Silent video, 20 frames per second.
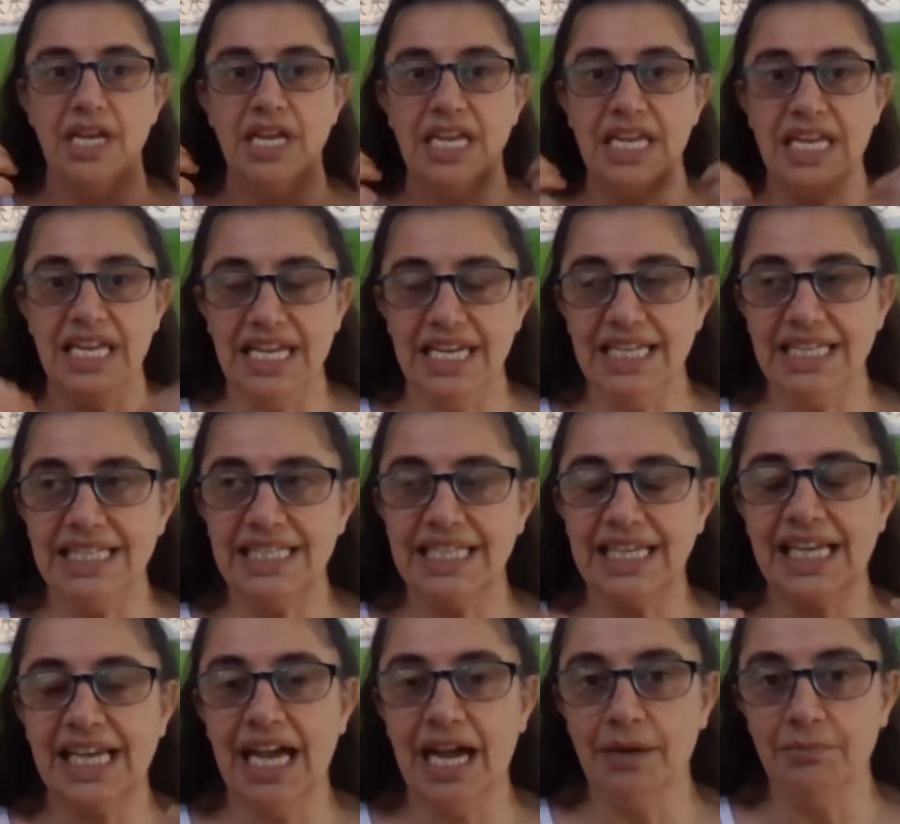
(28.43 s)
year to
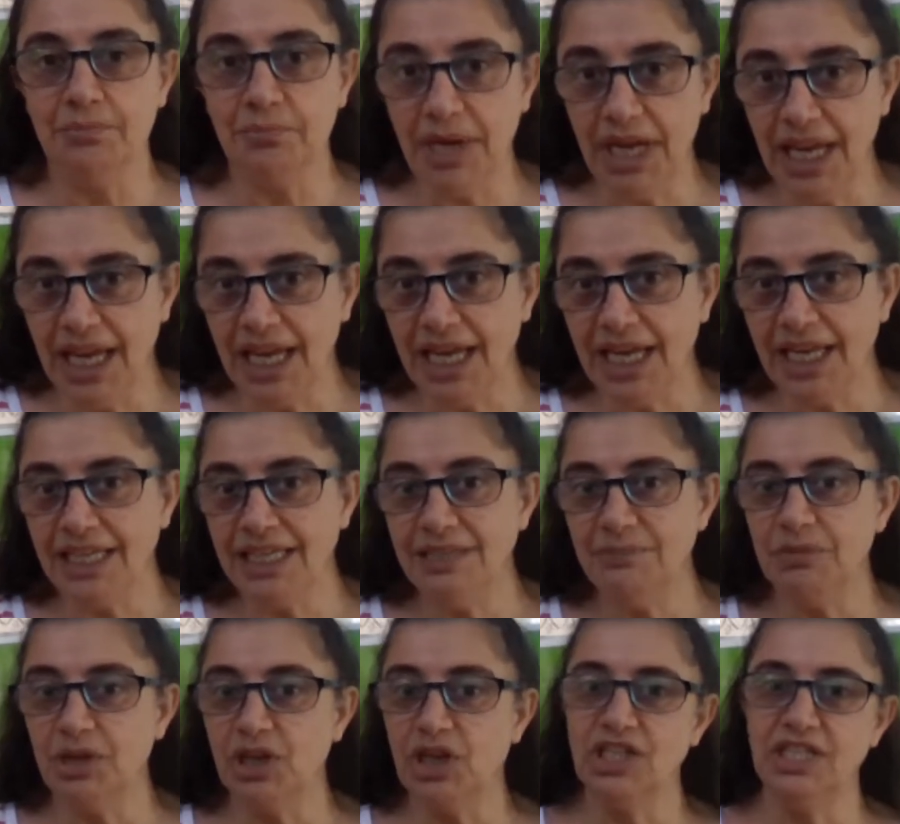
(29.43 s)
come
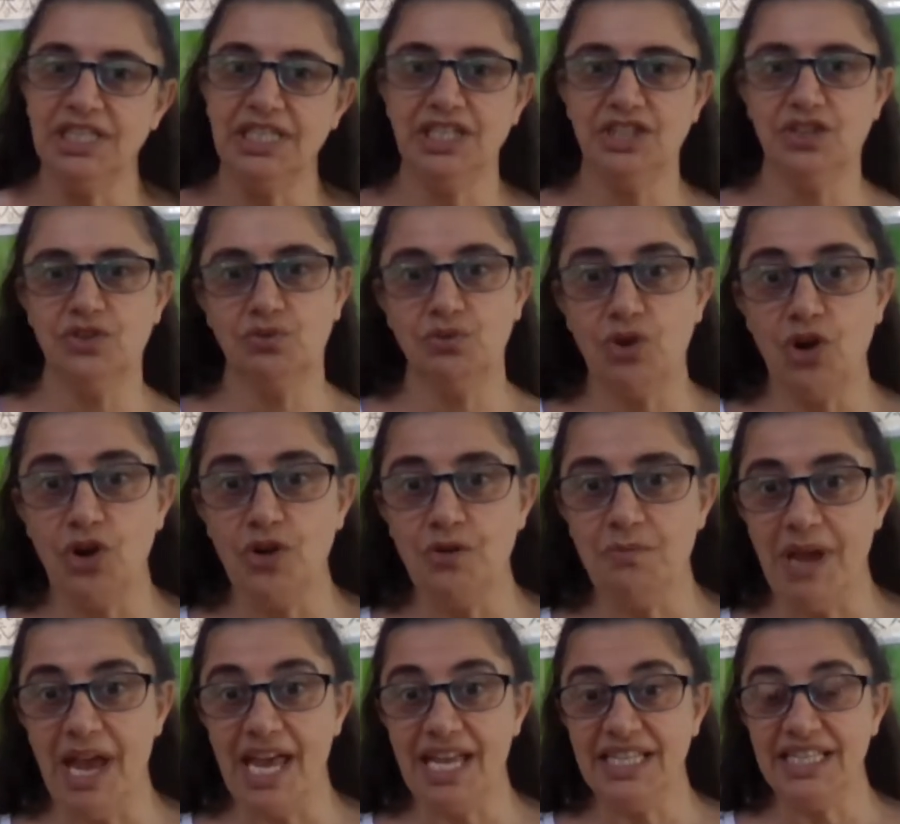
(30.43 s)
in because it's a
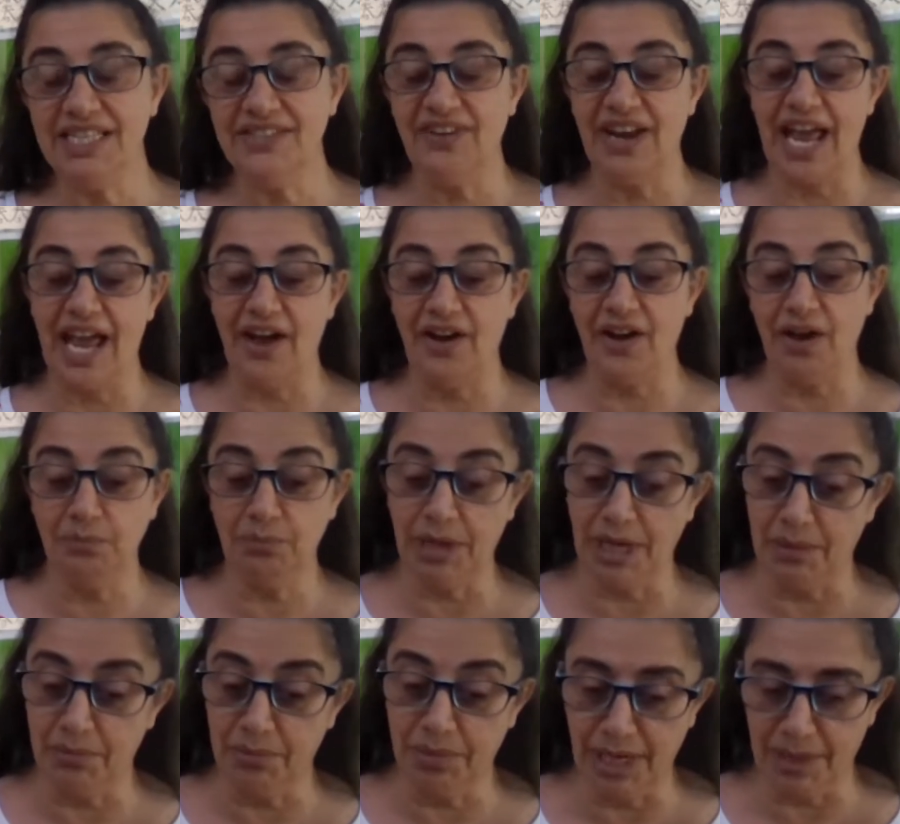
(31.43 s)
romance flower,
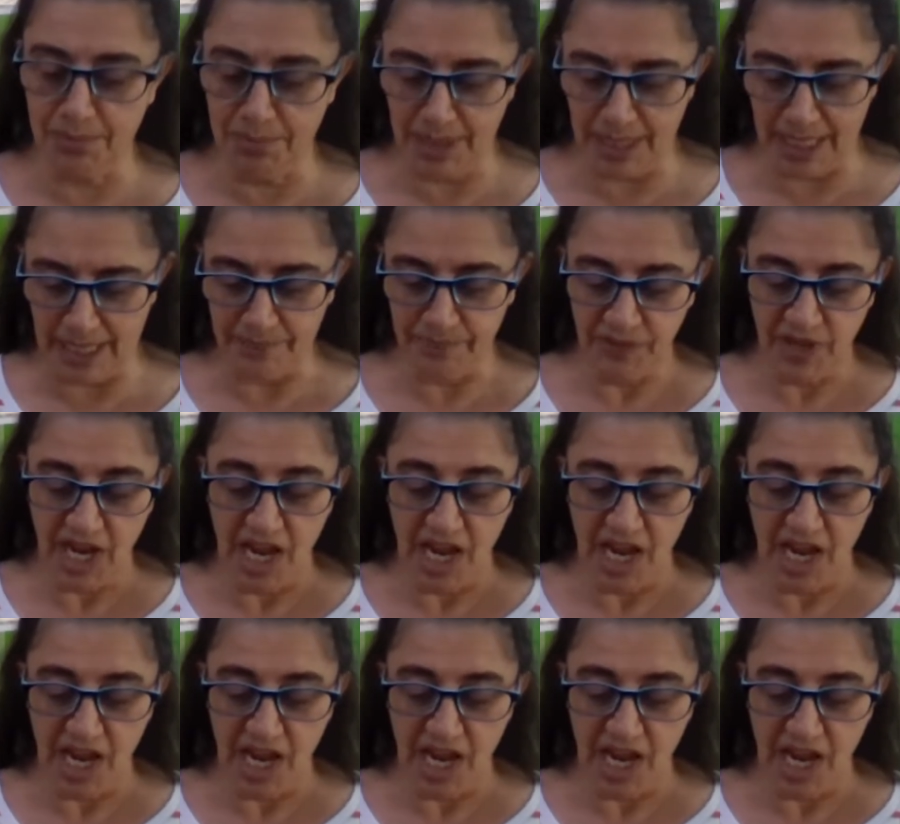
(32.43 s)
blah, blah, blah.